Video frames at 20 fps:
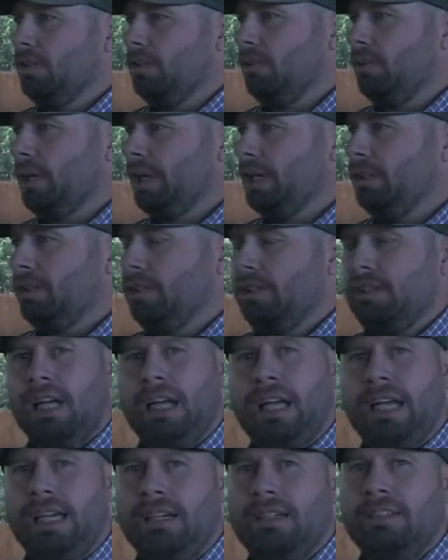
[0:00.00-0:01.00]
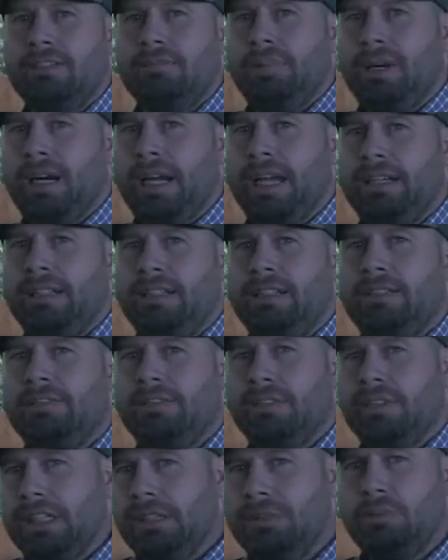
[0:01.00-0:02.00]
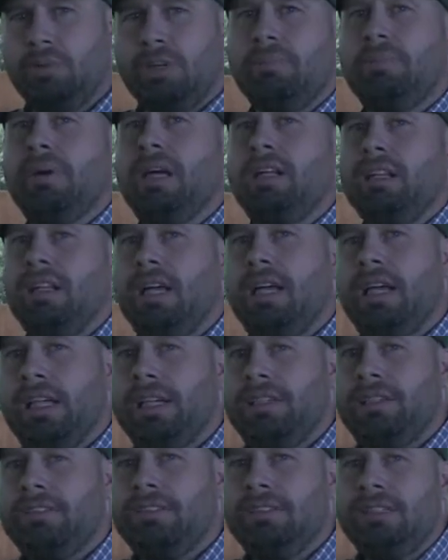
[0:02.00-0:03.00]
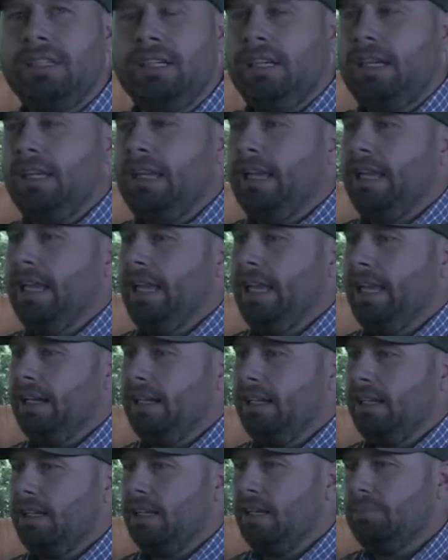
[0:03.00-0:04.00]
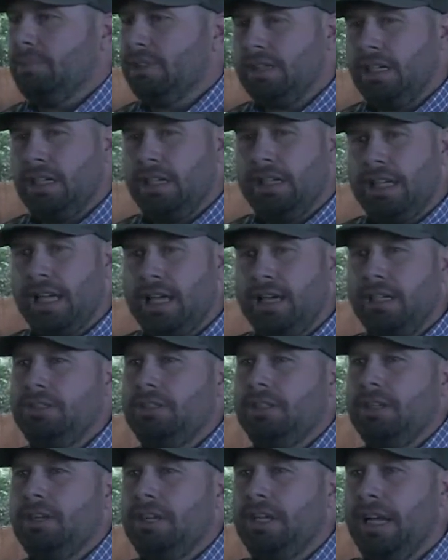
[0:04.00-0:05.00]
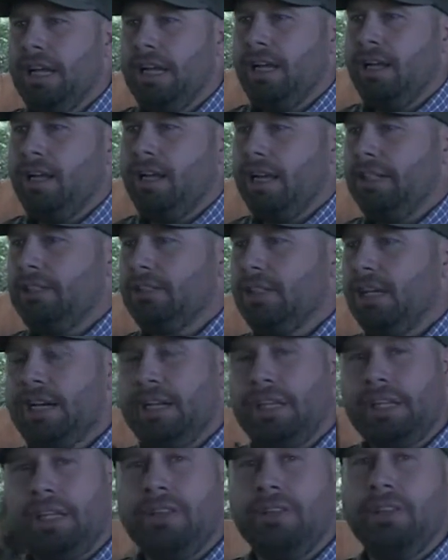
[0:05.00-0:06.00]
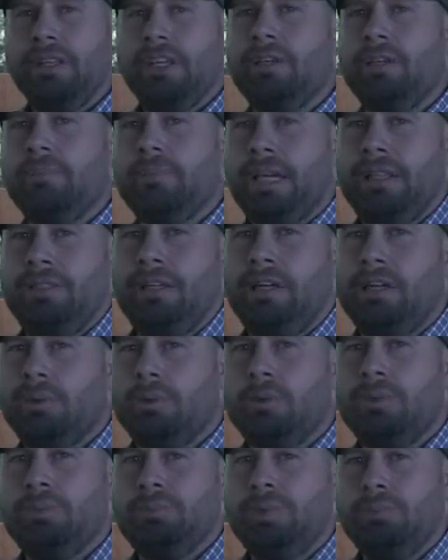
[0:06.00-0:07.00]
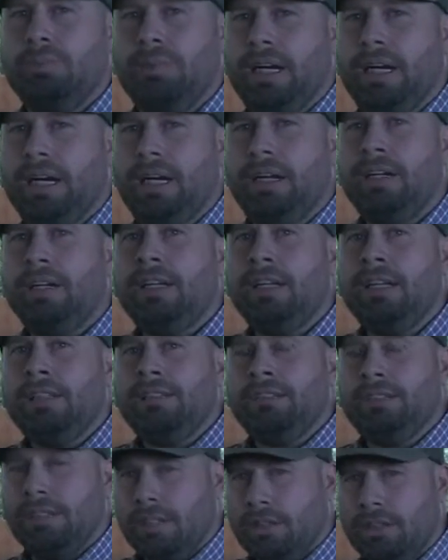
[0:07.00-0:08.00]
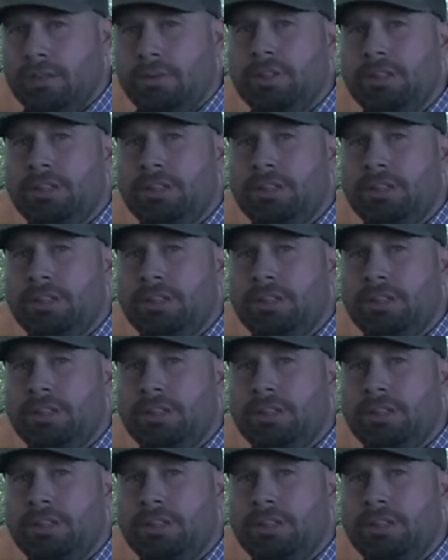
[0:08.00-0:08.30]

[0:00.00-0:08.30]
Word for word: a regular night of practice for each one of my clients, and I'm just going to kind of show you how I try to get them and their horse prepared to go to a